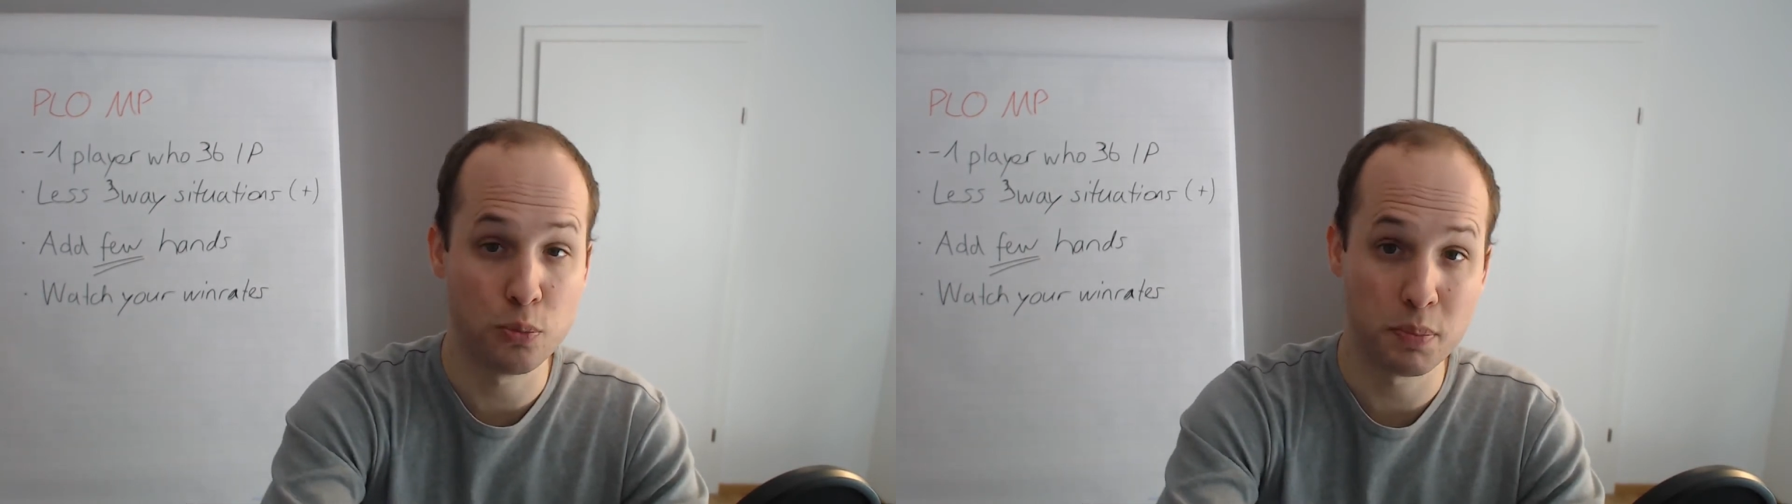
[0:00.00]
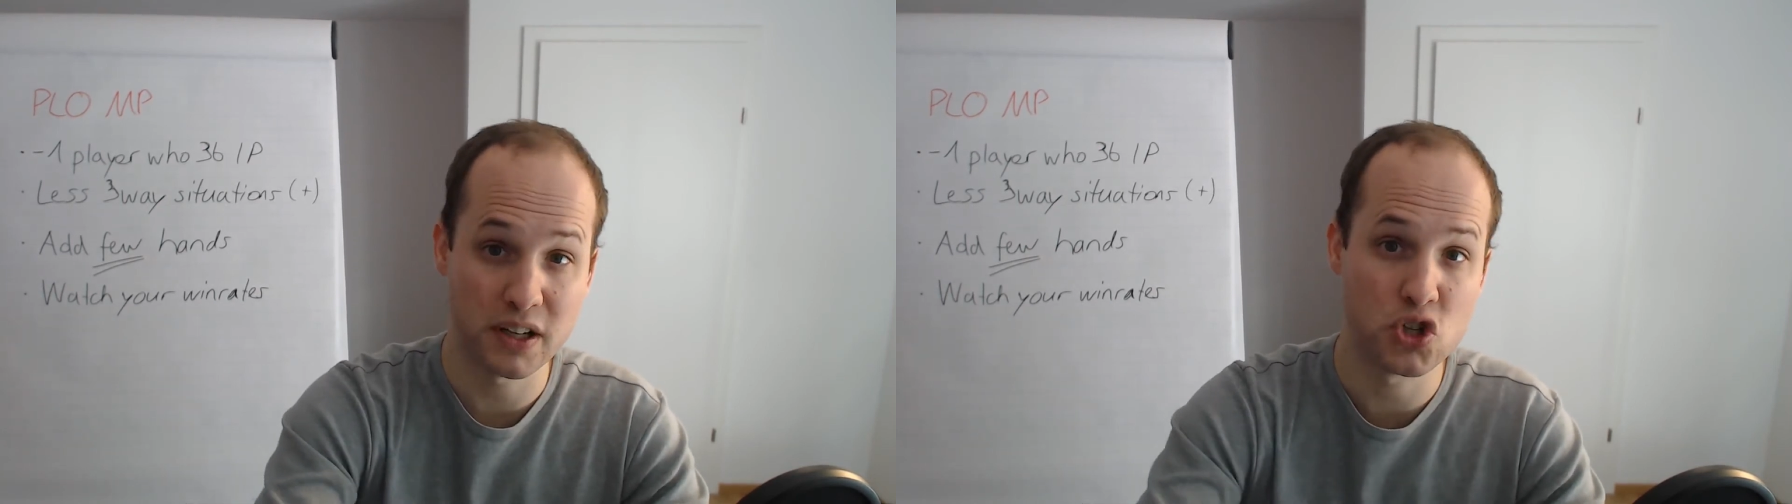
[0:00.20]

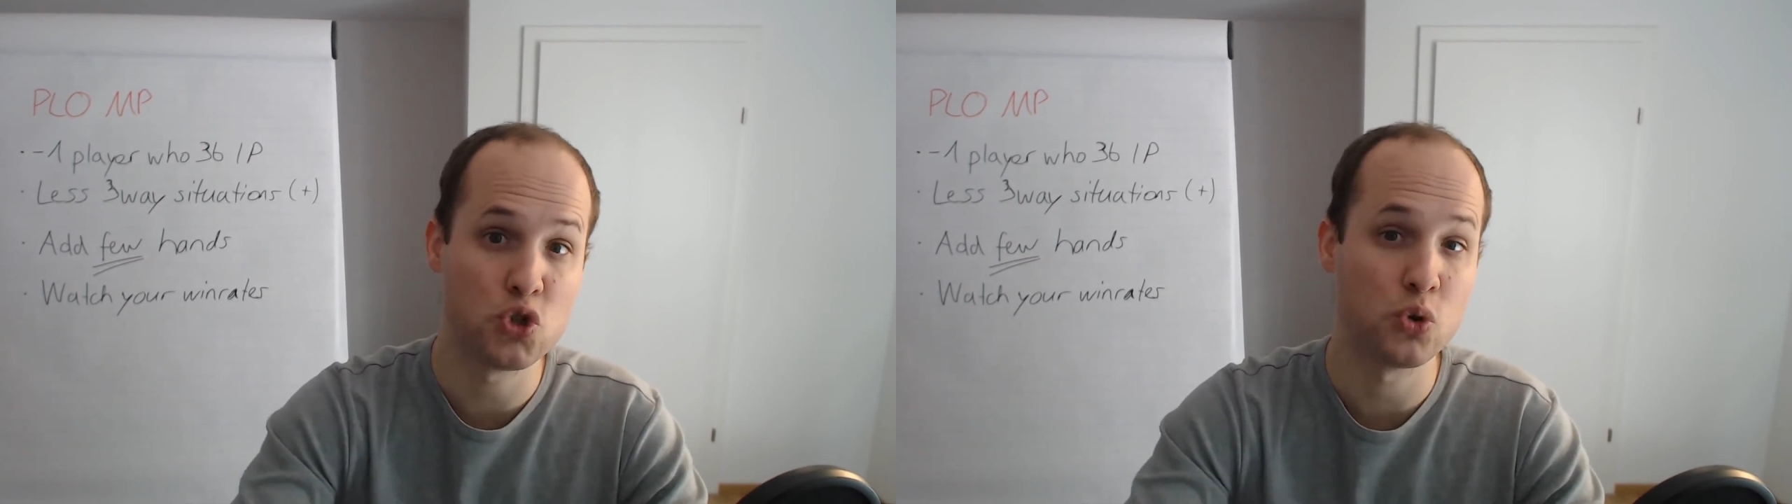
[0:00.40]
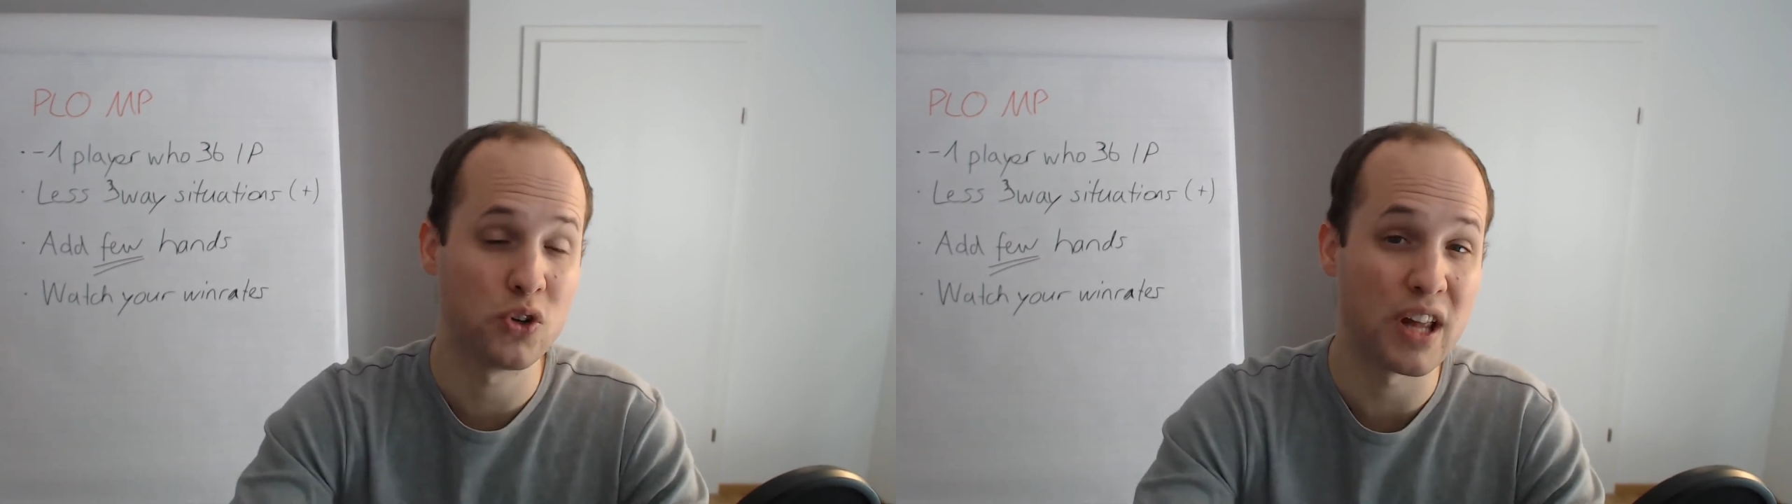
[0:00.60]
players
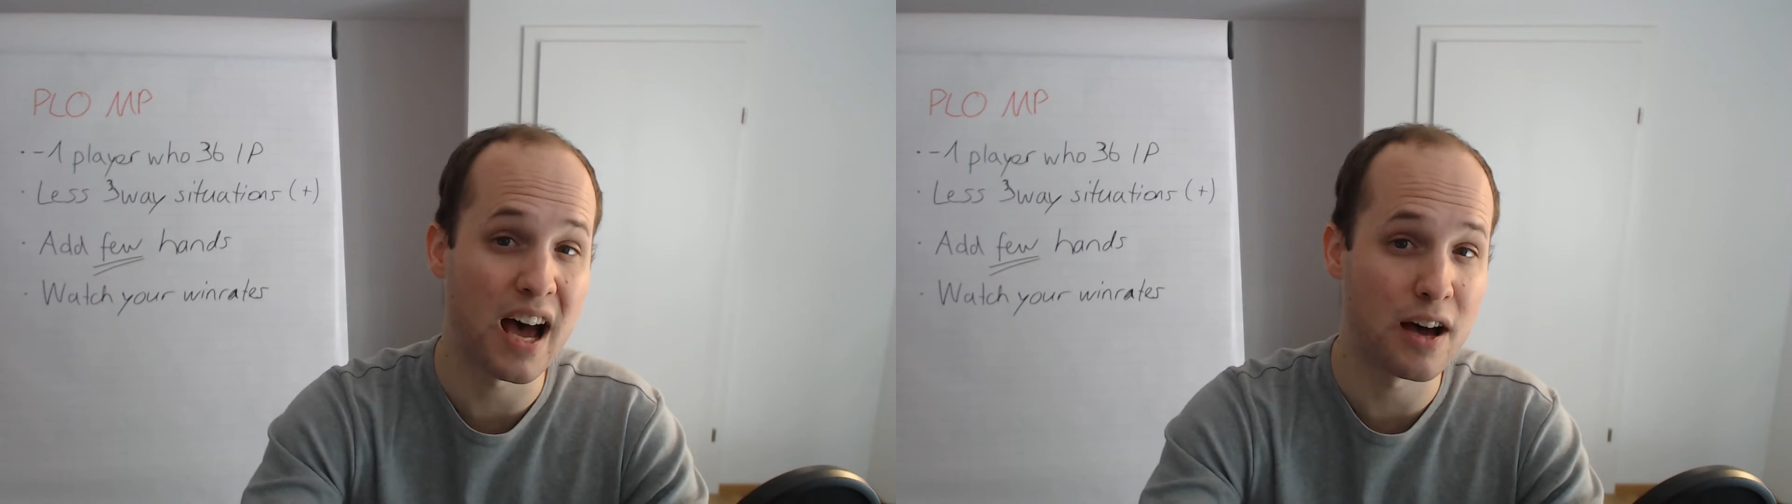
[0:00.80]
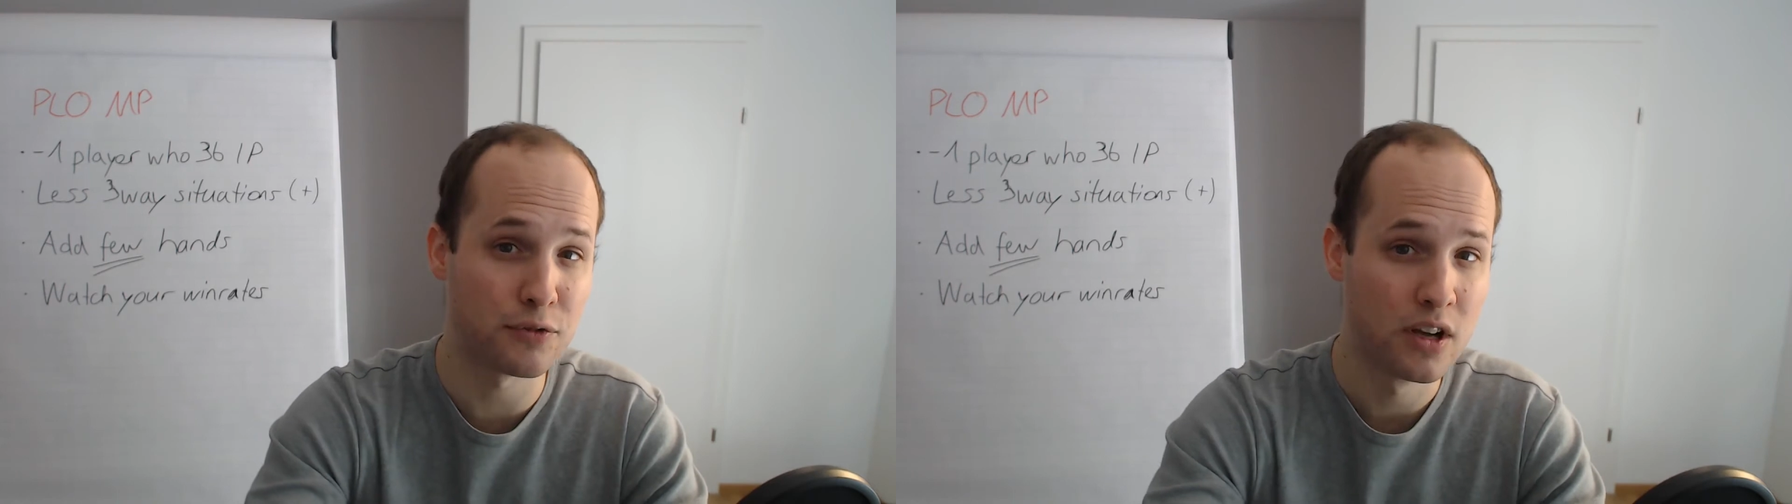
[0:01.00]
who could
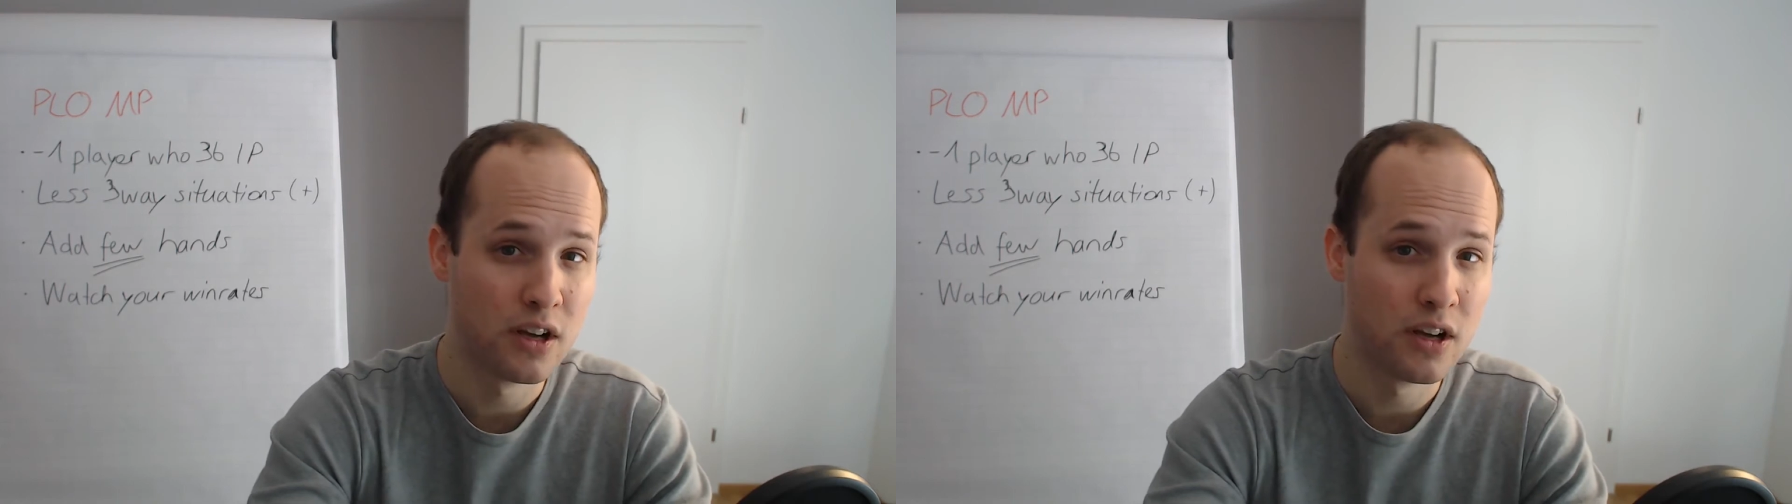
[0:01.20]
have